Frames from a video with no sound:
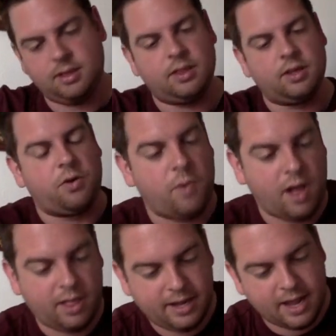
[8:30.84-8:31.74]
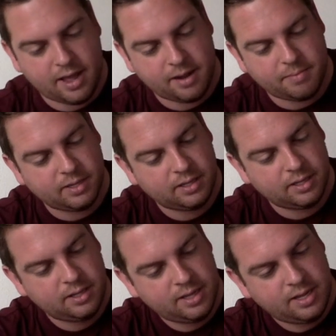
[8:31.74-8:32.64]
The quality on them
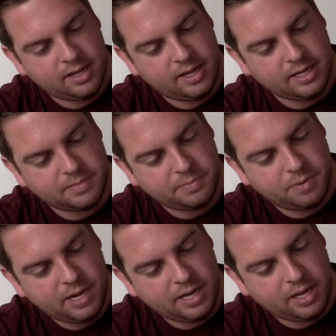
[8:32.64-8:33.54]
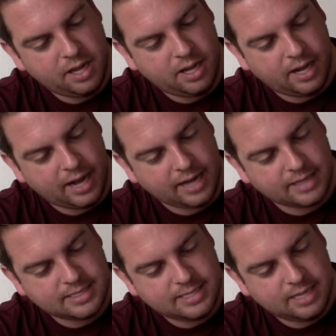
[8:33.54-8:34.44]
is pretty good. I can
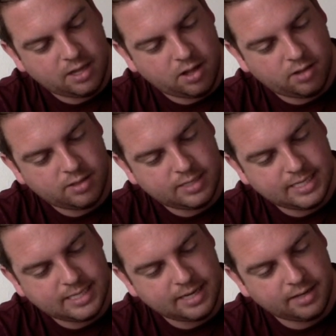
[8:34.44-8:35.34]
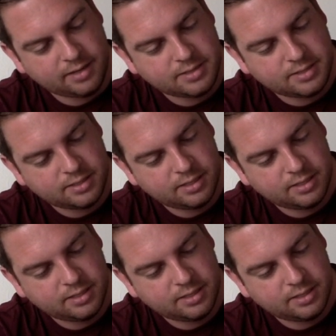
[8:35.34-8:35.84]
see all the details.